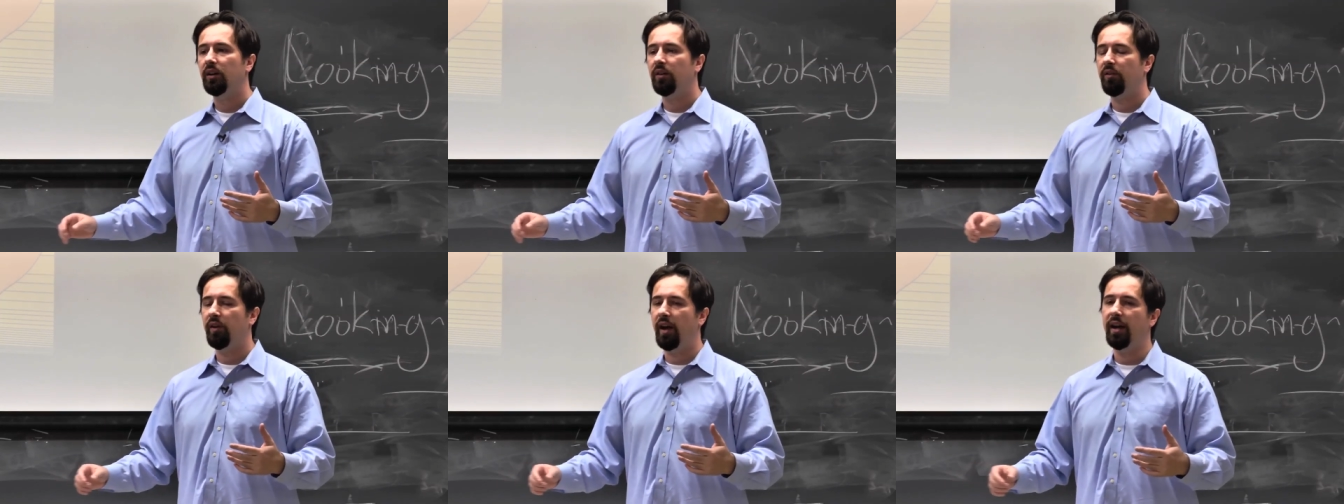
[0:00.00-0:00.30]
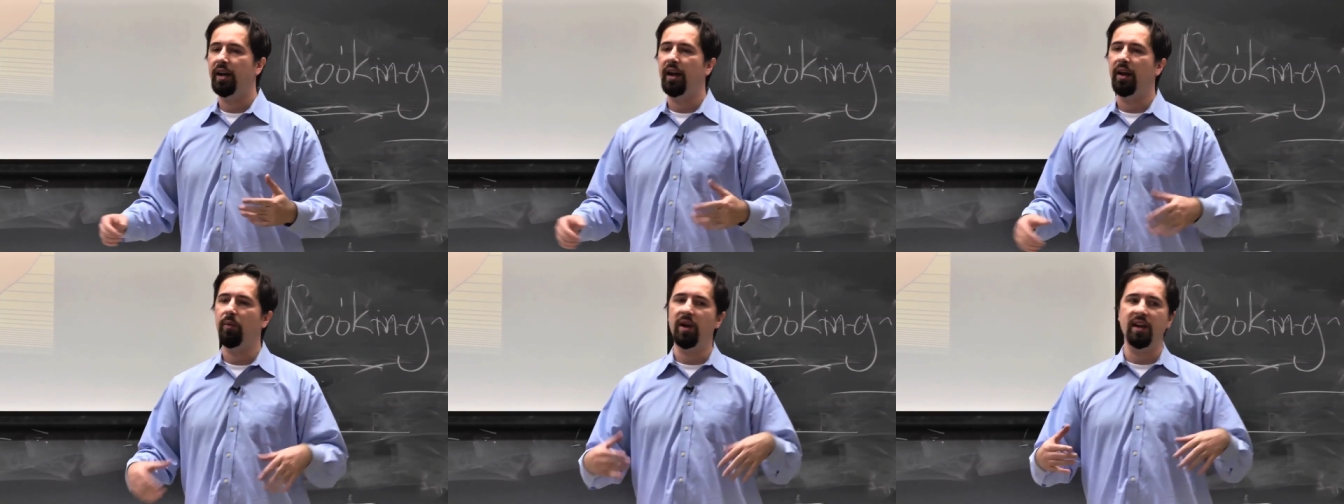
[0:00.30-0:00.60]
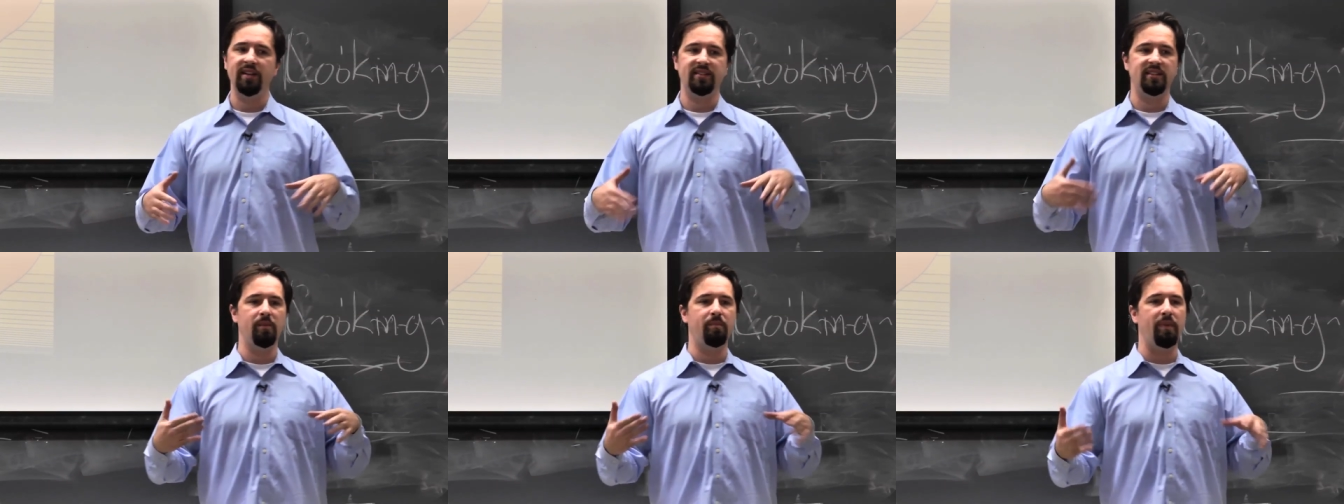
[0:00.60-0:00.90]
right? And
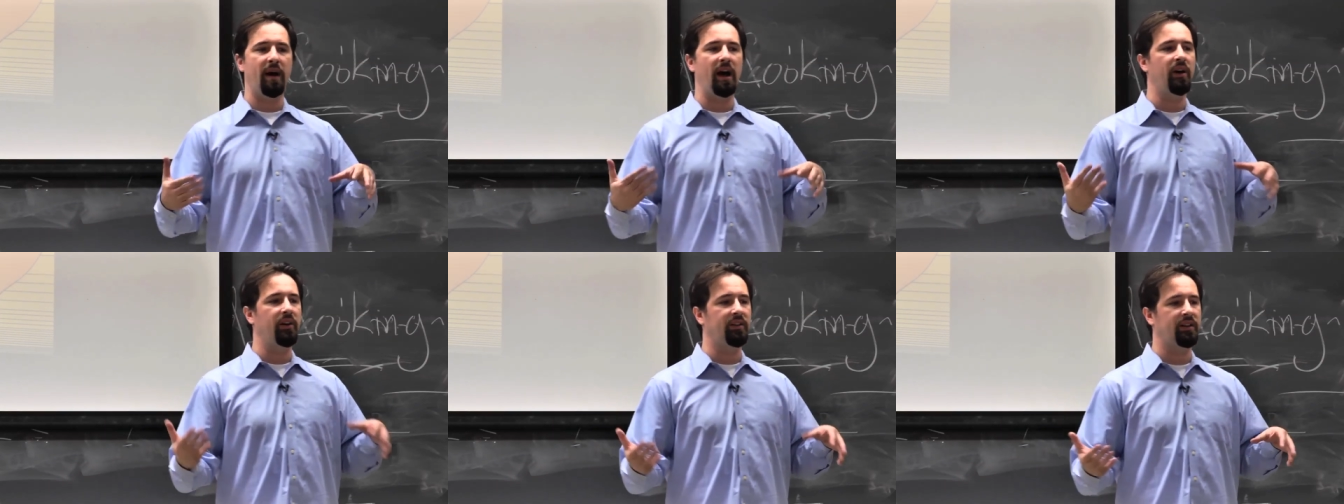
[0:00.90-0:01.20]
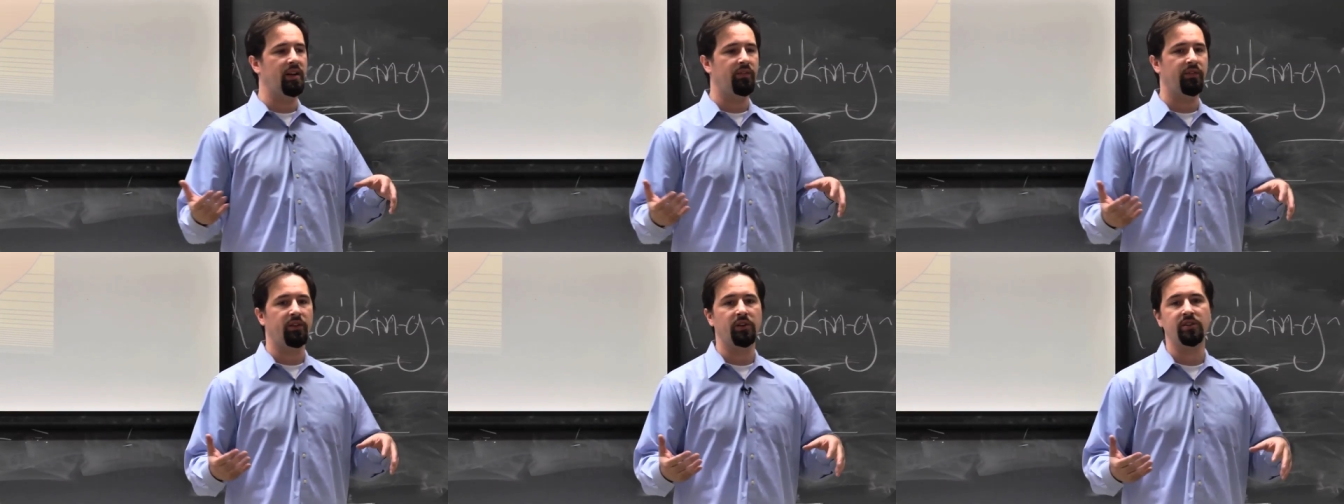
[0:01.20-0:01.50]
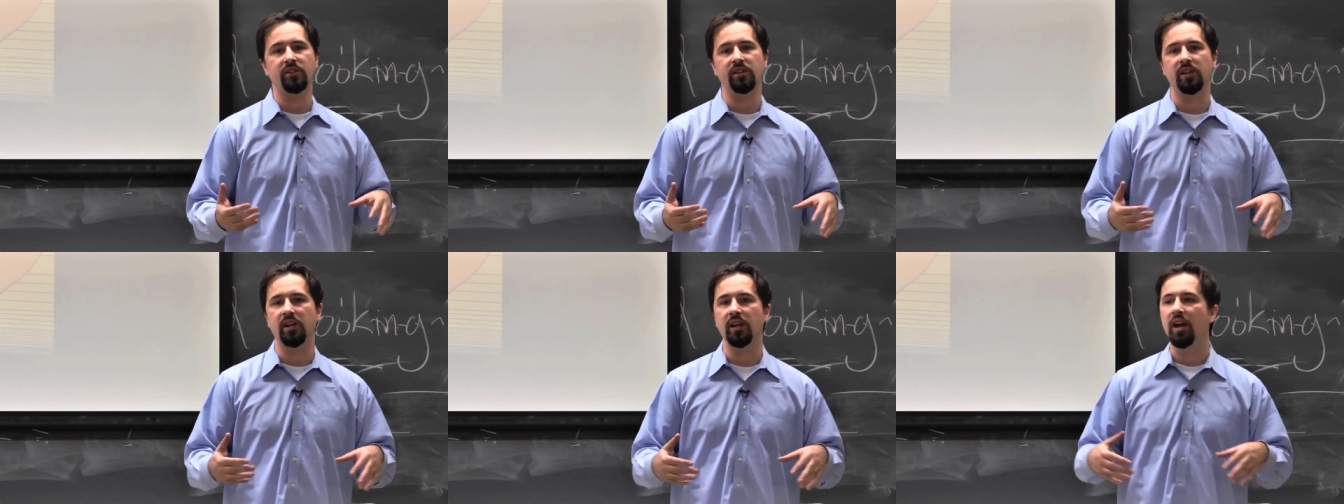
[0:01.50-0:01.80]
when I say
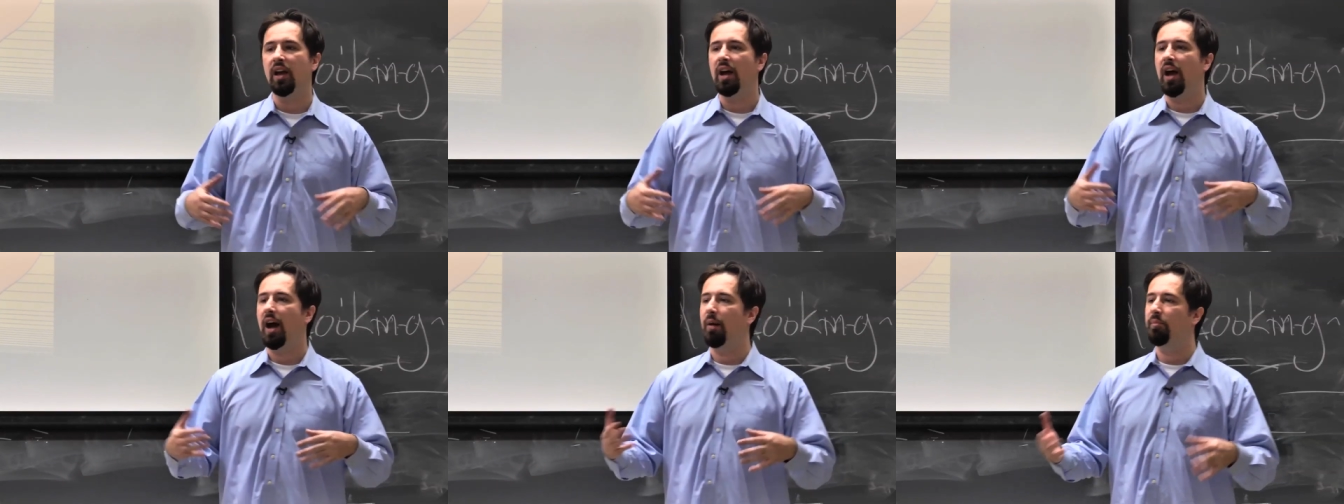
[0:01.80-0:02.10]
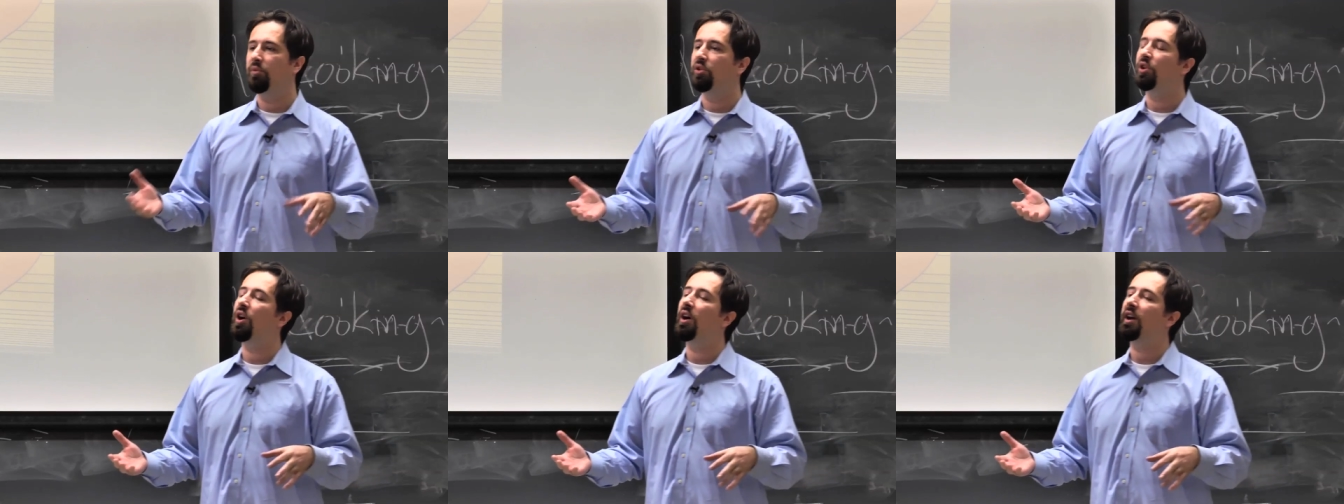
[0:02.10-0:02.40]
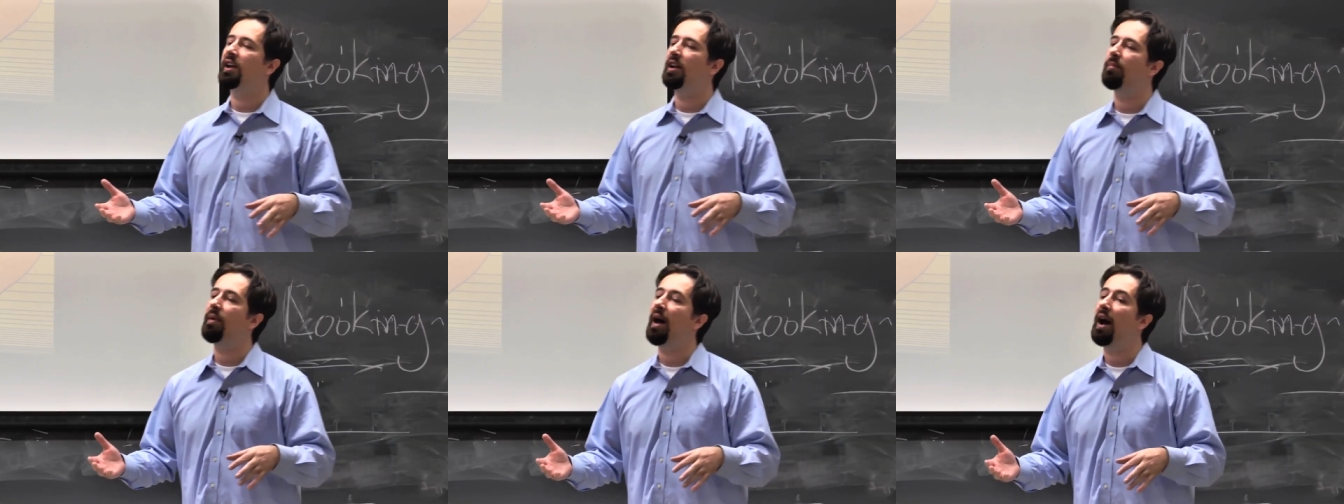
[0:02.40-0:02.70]
biodiversity, I'm
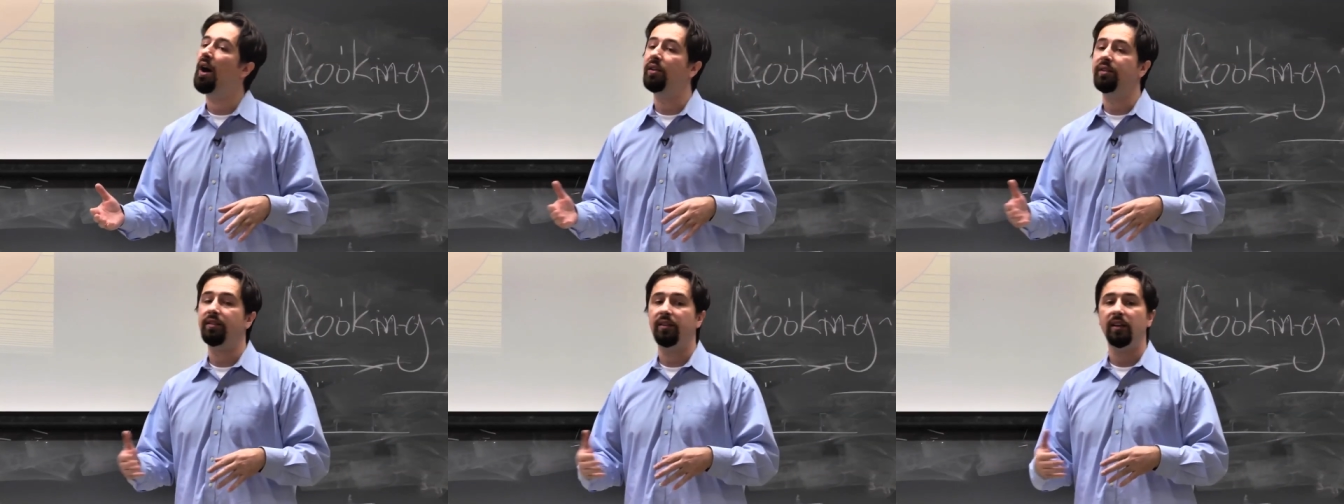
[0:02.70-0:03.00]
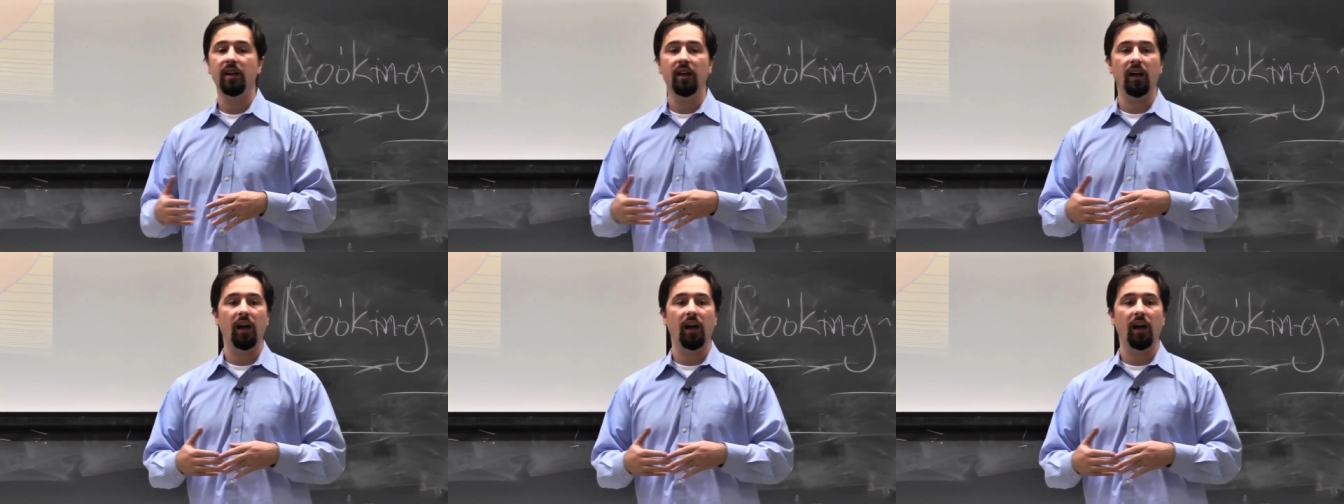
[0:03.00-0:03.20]
talking about,